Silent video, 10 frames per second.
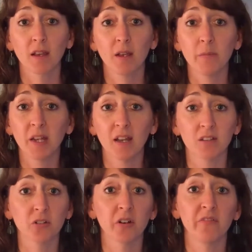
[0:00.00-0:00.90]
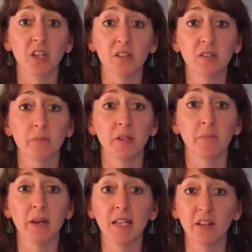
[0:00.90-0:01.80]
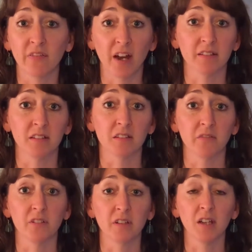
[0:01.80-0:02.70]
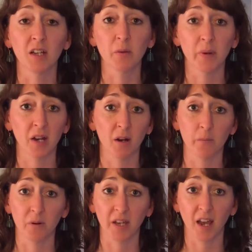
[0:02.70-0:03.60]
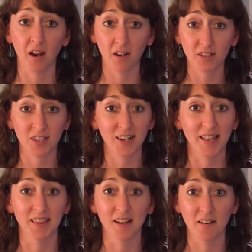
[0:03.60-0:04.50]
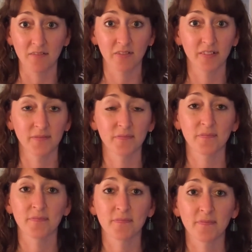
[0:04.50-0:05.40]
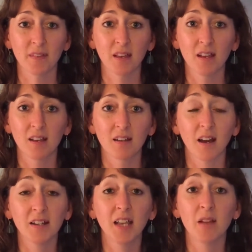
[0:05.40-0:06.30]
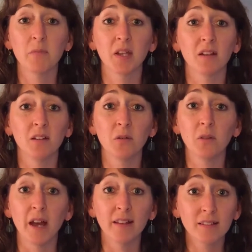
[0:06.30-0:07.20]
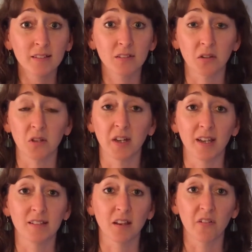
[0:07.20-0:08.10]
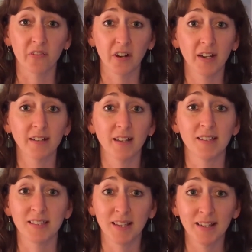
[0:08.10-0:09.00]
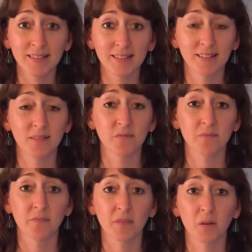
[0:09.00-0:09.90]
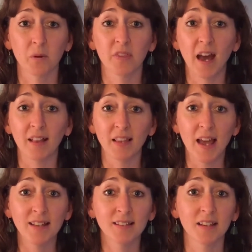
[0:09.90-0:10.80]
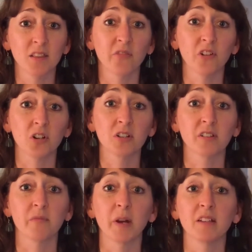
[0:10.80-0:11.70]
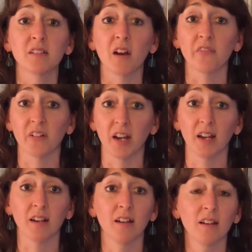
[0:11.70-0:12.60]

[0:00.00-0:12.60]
He began to reveal to me many facets of his incomparable character and love. God gave me a new lens to look at suffering and sin. With that lens and the furnace of my suffering,